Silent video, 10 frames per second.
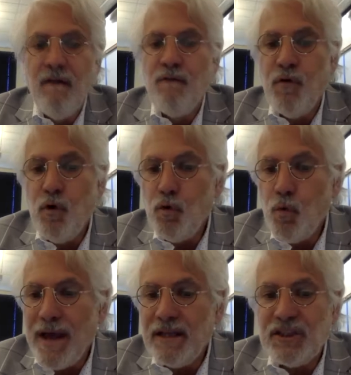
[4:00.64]
food
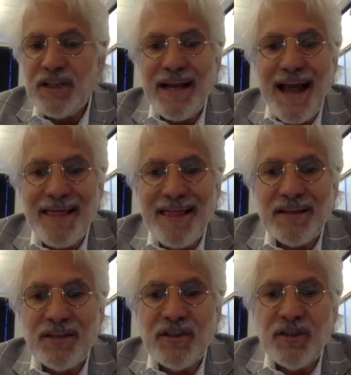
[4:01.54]
waste, and
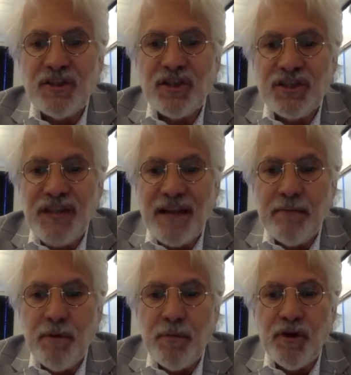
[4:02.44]
ethics to
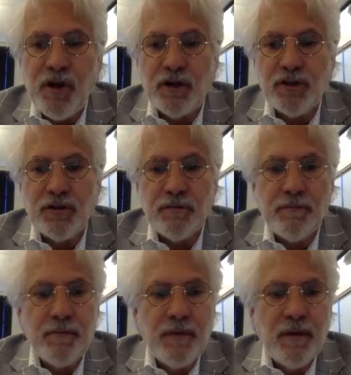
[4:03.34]
sustainable production.
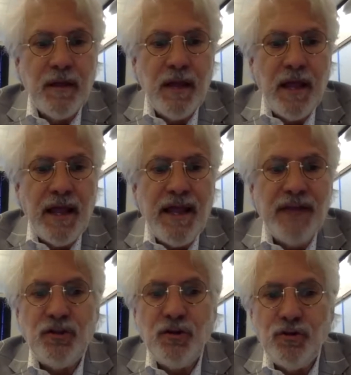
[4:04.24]

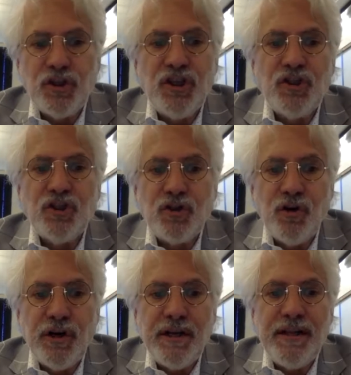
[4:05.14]
Issues
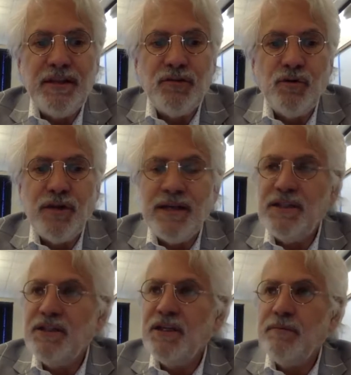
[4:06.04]
concerning these
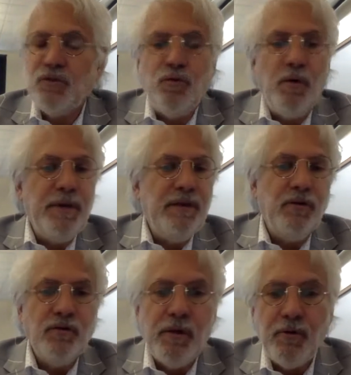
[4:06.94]
relationships will be
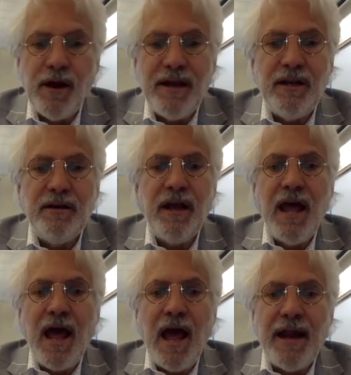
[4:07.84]
deliberated,
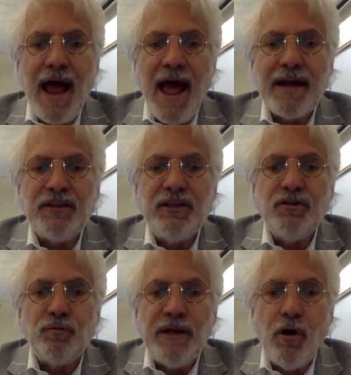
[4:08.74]
and
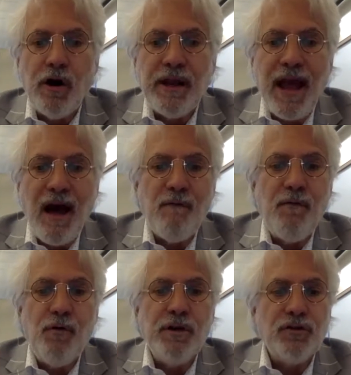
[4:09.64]
actions regarding how
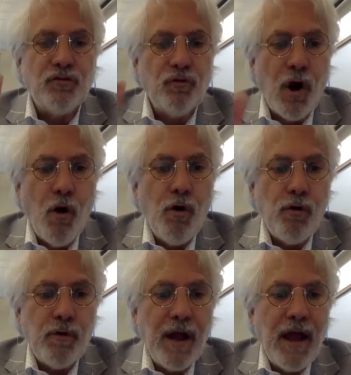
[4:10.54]
food is
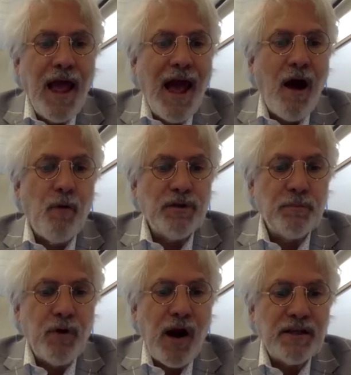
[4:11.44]
grown, how it's
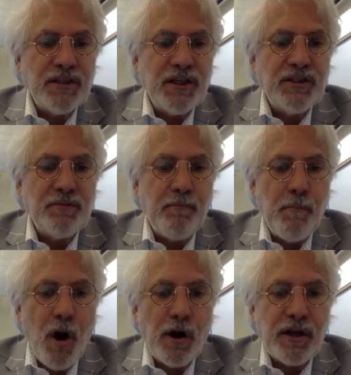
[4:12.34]
processed,
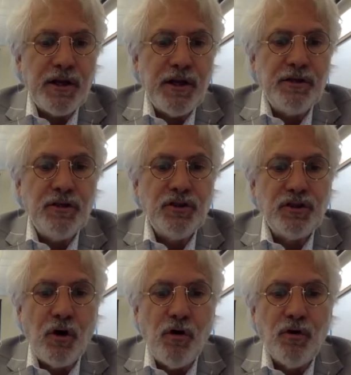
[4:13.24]
marketed,
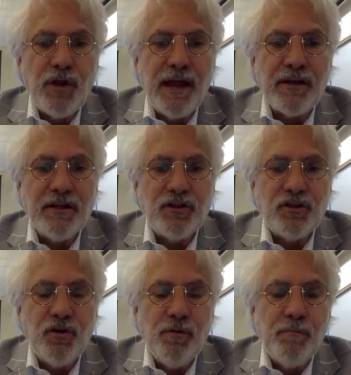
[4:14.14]
sold, and
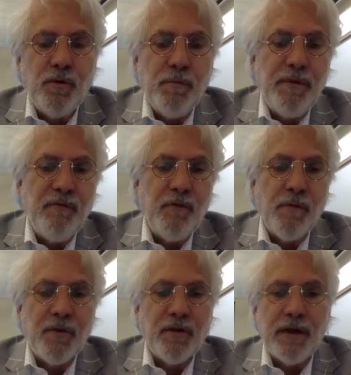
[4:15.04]
consumed will be
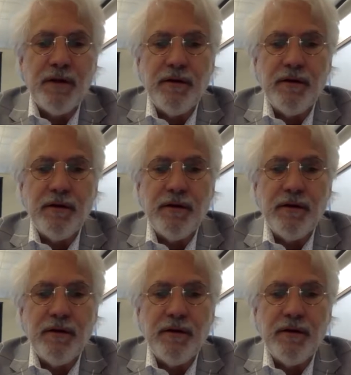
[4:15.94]
formulated.